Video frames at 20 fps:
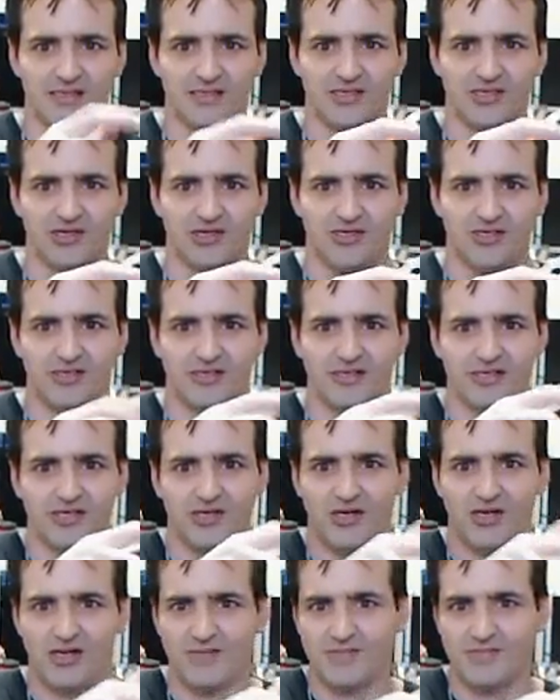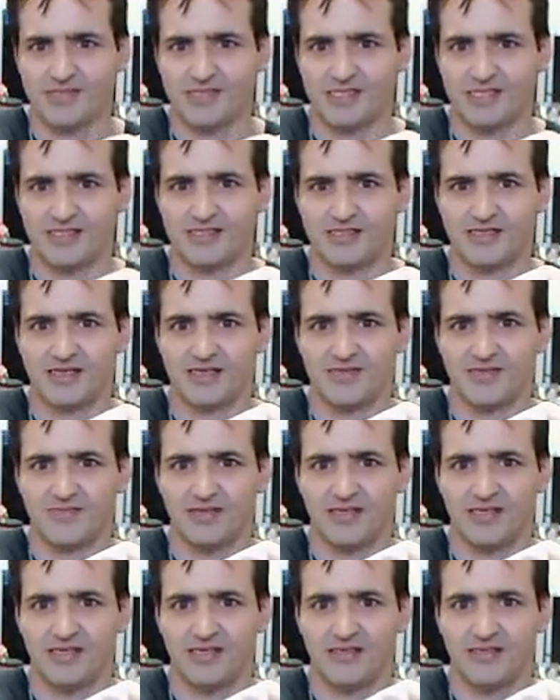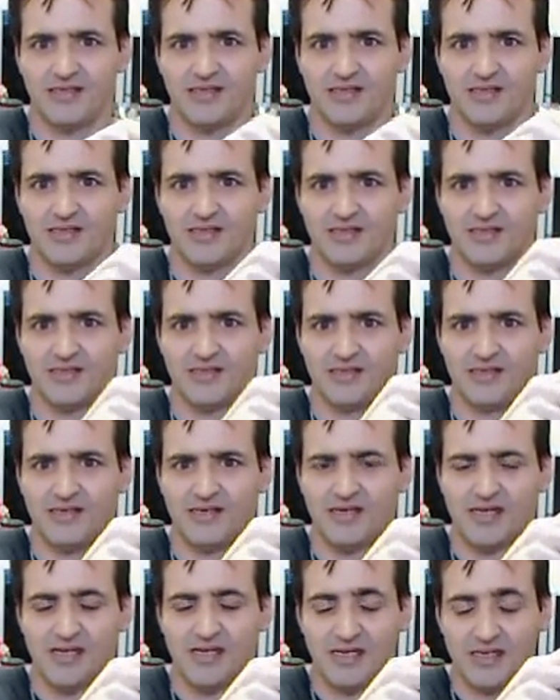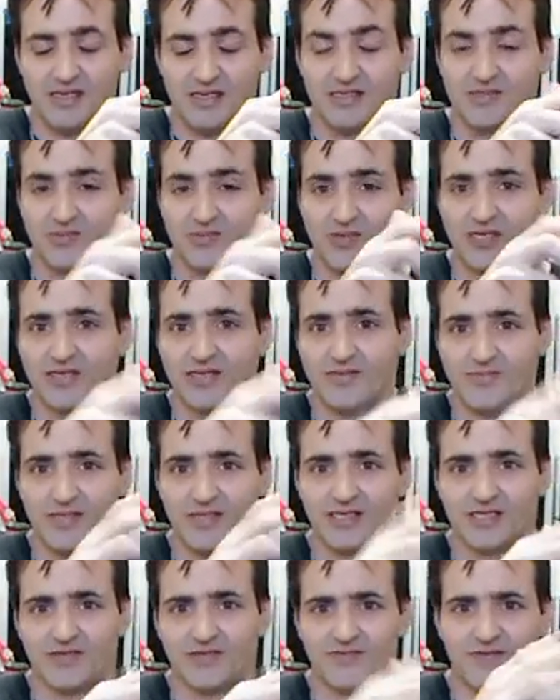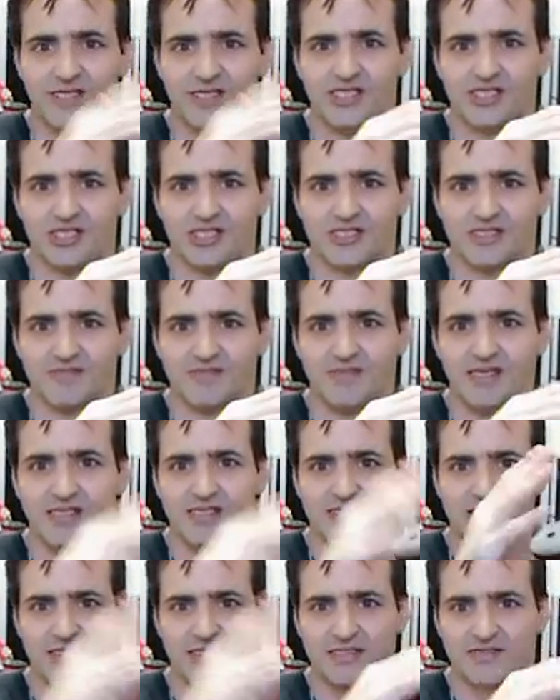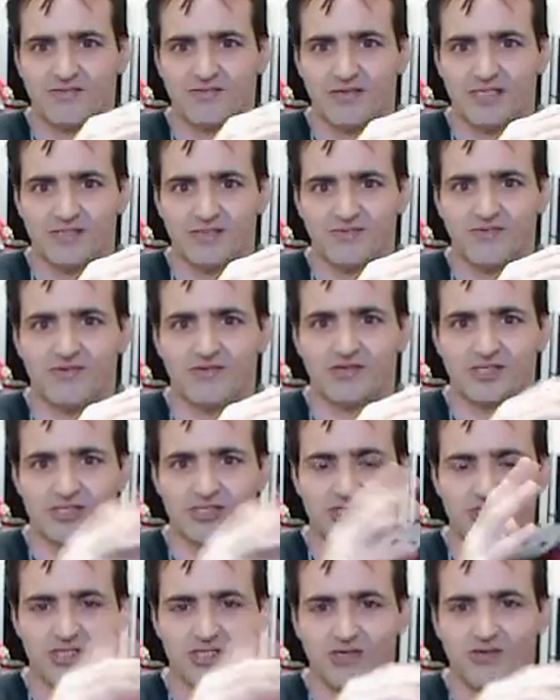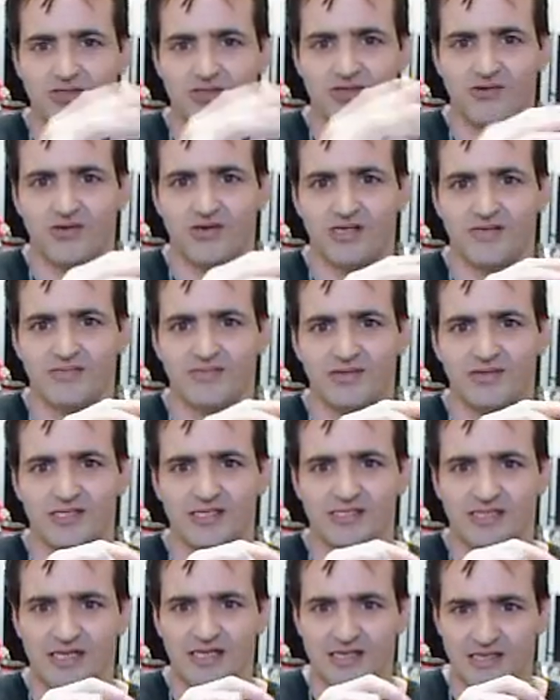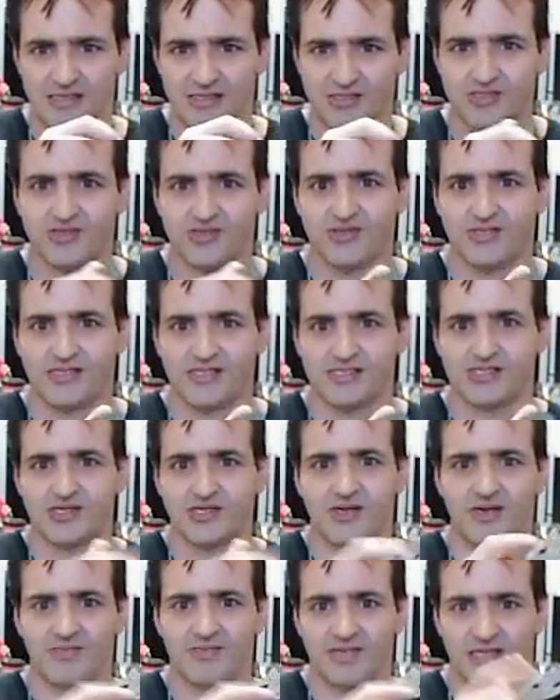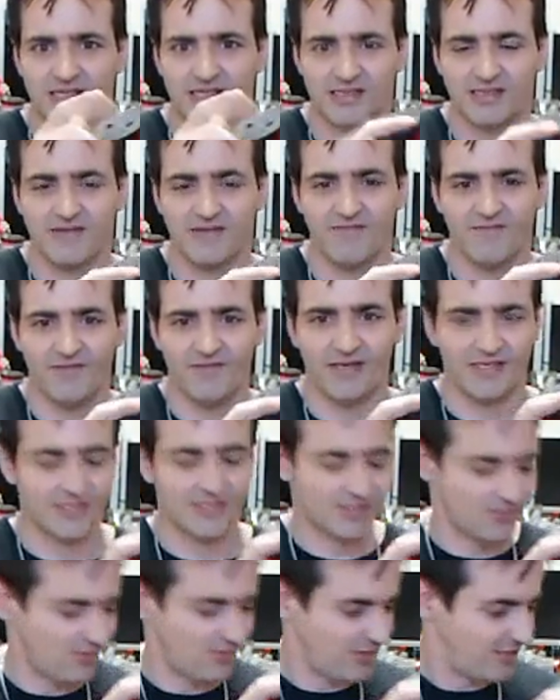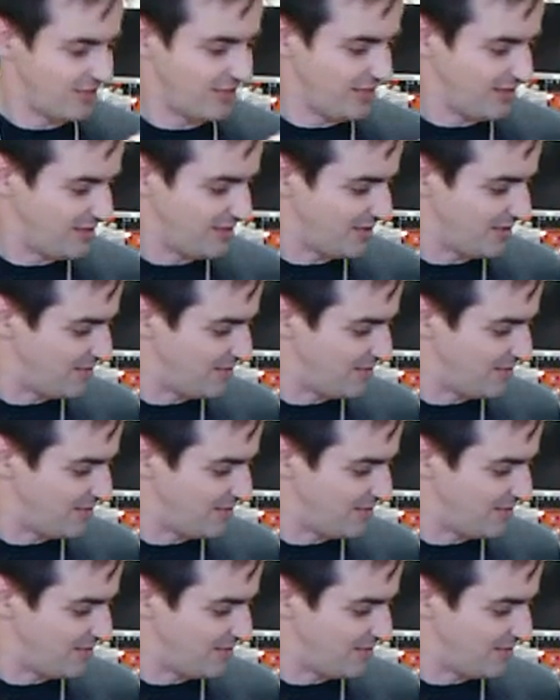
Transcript: turn in the tops is going to be, is one of the biggest features that makes this reservoir so incredible, is I can turn this top to get them fittings where I need them.